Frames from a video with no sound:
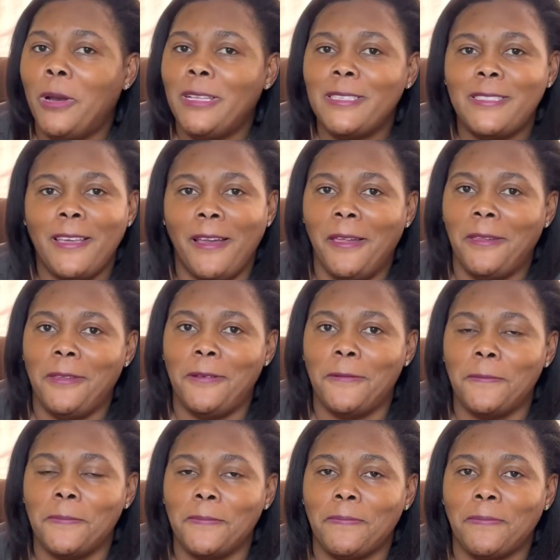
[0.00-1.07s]
is telling you
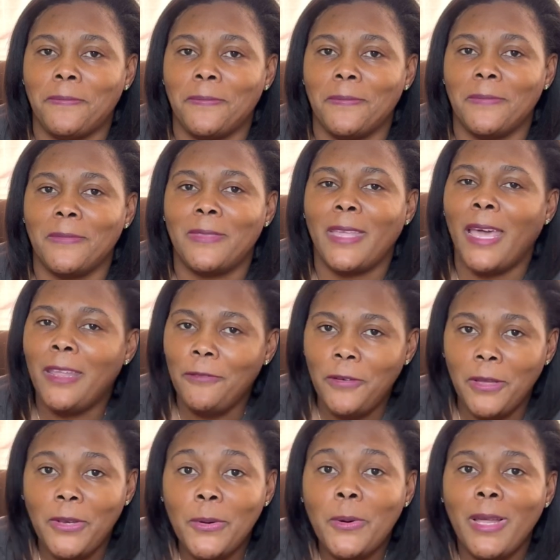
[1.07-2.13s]
that if you
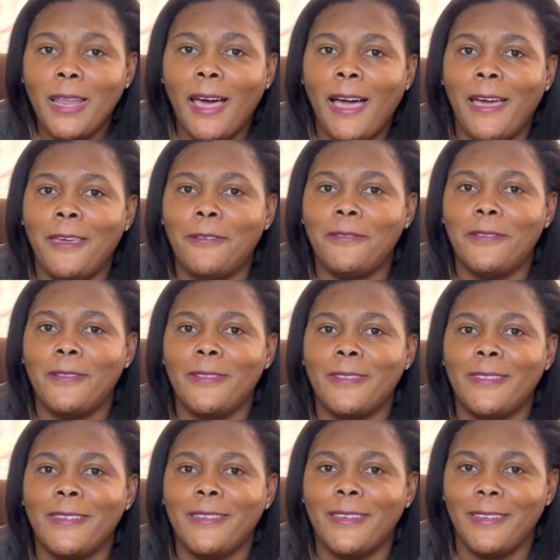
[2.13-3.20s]
do a live,
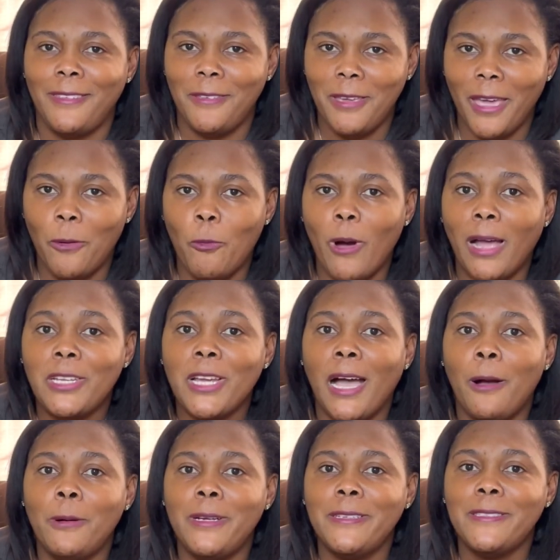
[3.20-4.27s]
you get watch
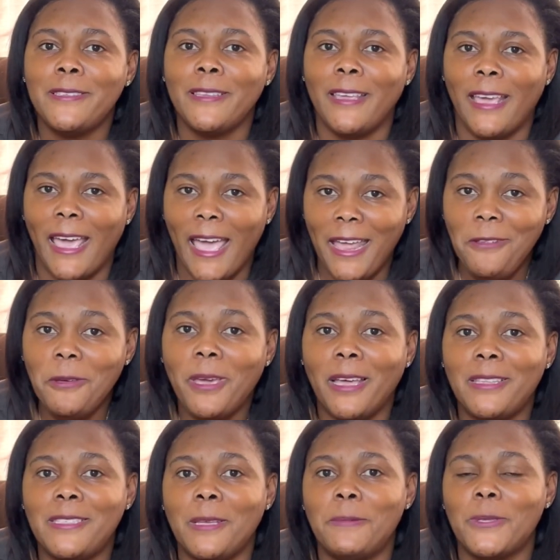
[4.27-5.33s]
hours and you
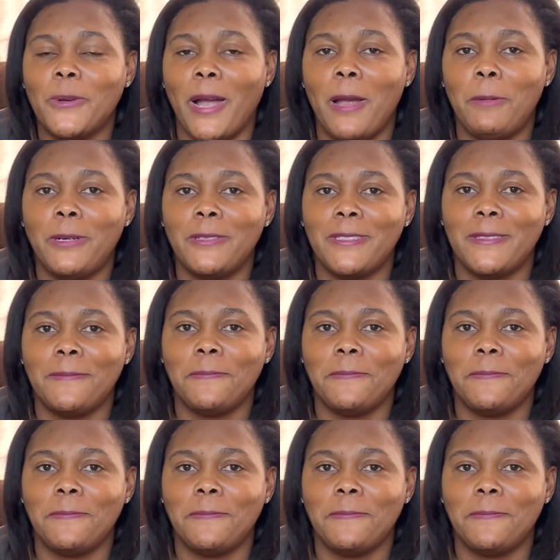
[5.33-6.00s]
get subscribers.